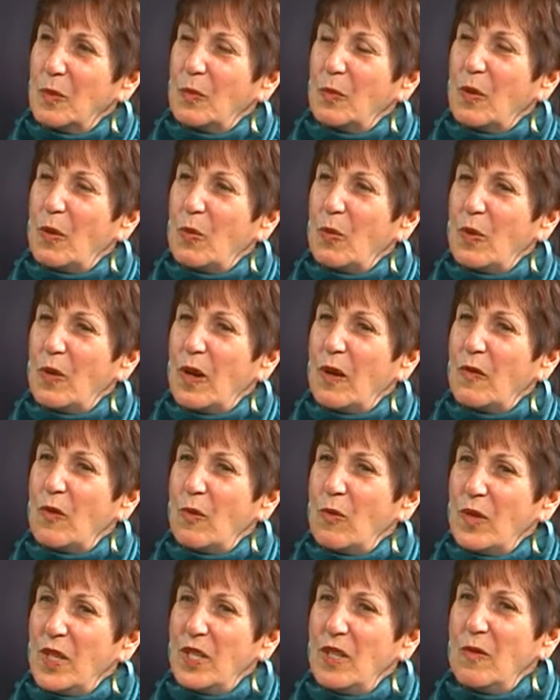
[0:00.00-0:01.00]
But wherever
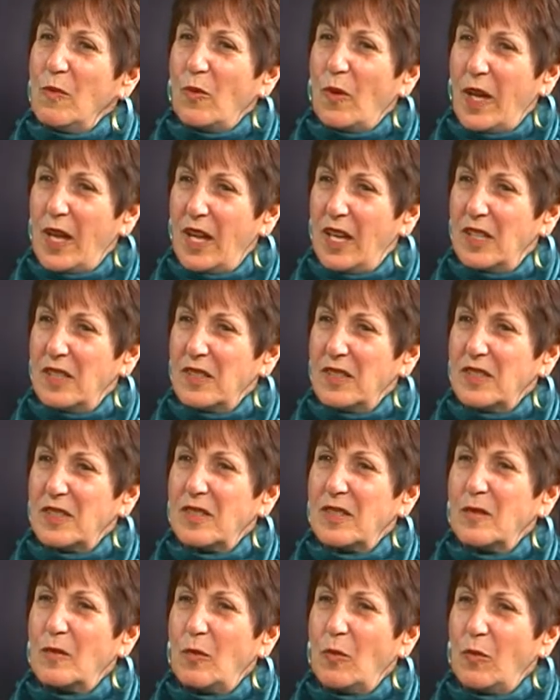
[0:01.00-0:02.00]
we went,
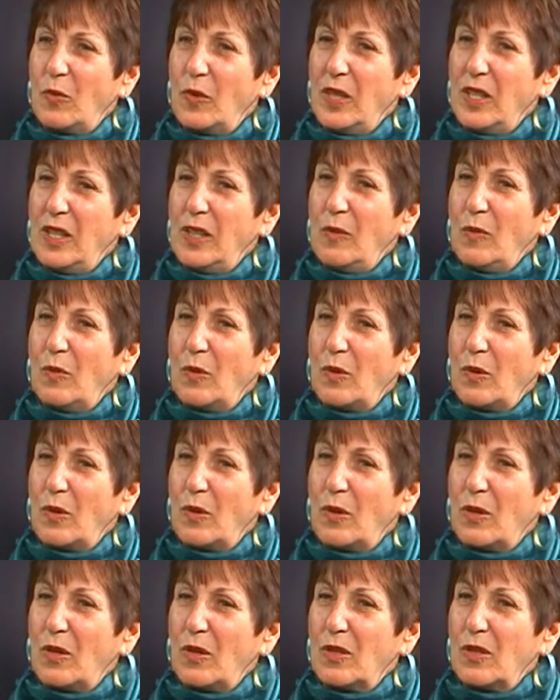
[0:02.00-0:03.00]
we
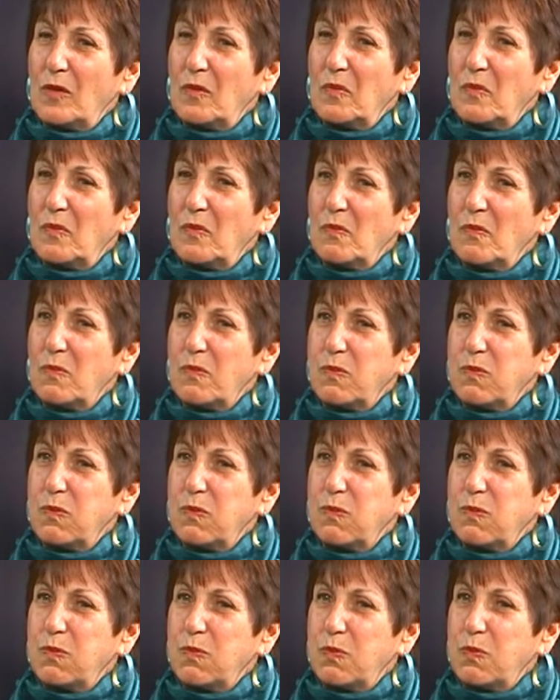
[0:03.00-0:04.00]
were
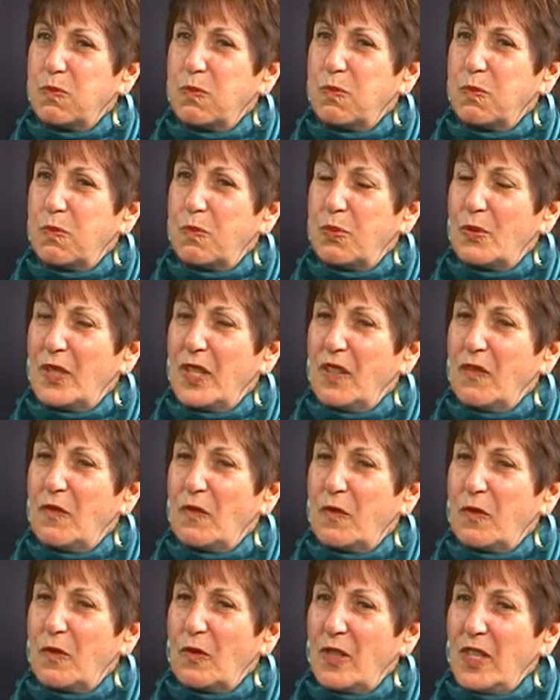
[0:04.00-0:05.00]
pretty
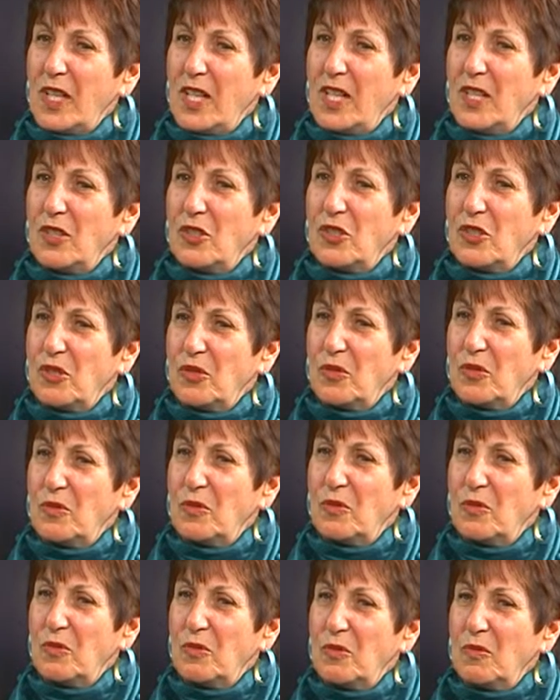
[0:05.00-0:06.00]
free
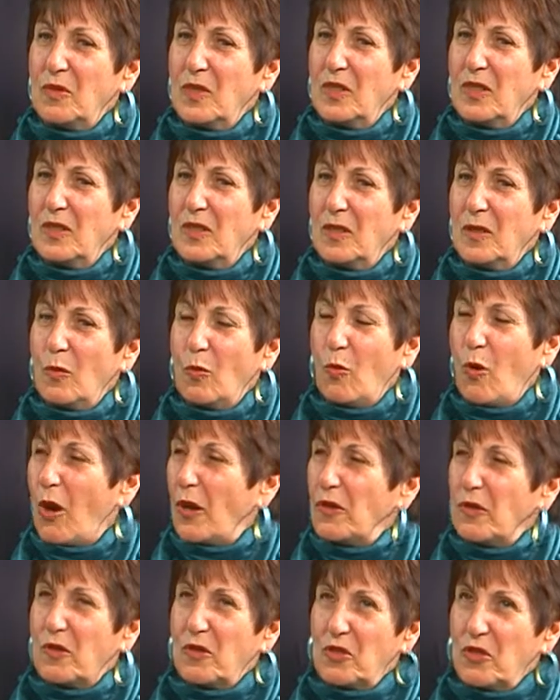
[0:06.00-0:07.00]
to
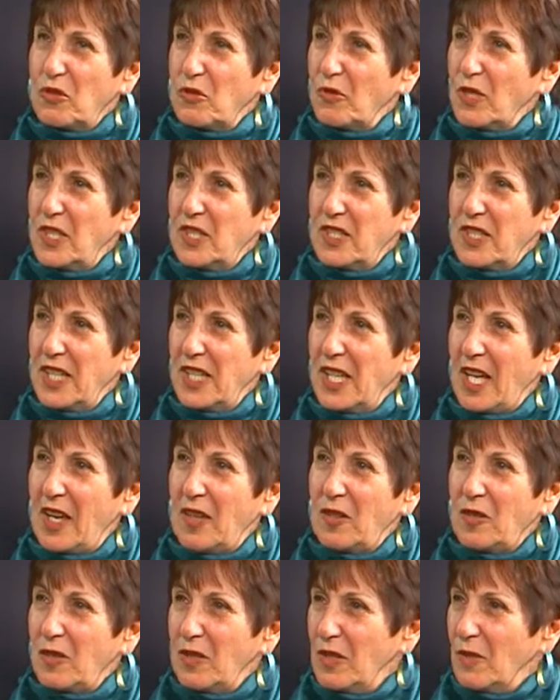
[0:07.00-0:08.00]
wander the streets
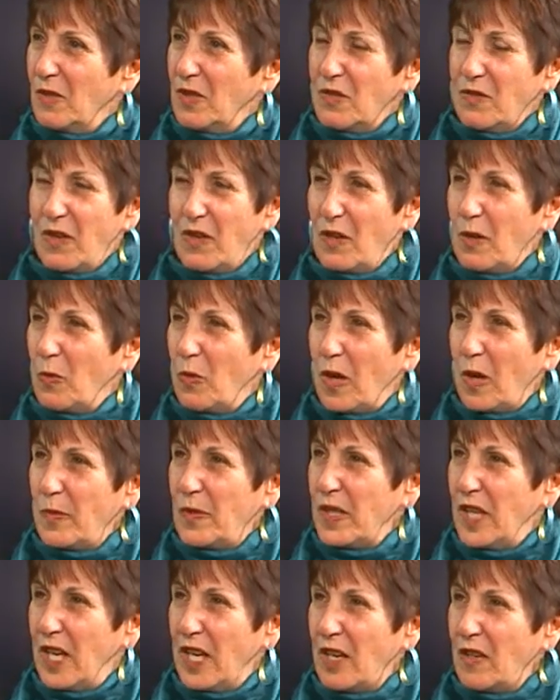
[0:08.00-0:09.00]
together. He was very well
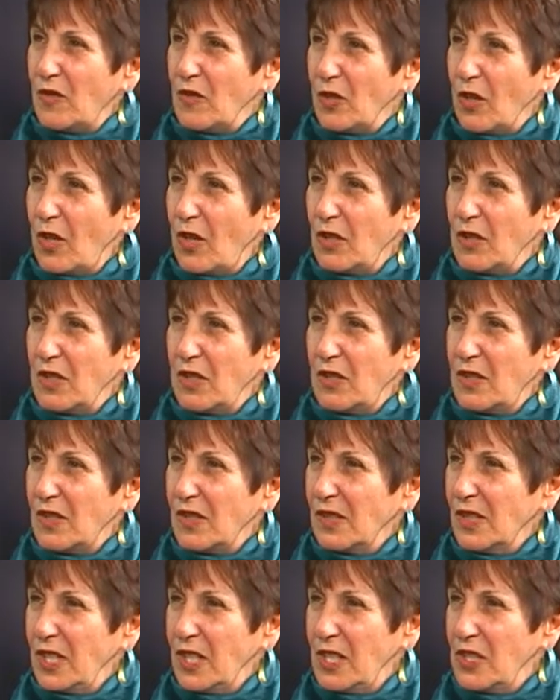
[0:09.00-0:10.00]
behaved on
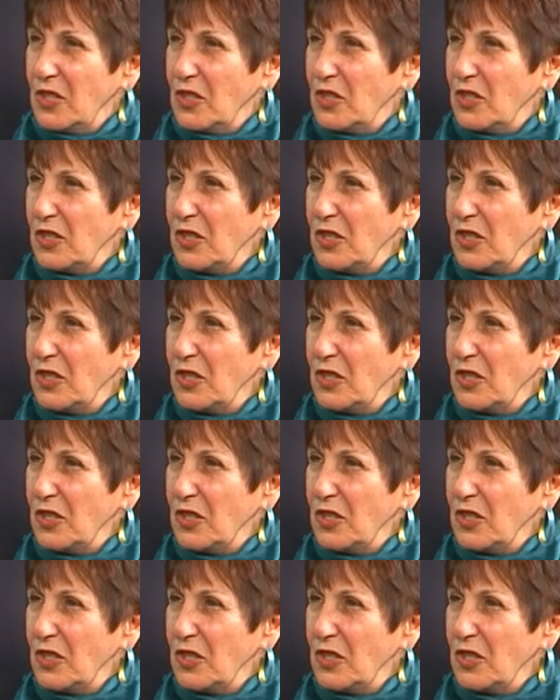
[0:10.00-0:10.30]
his leash.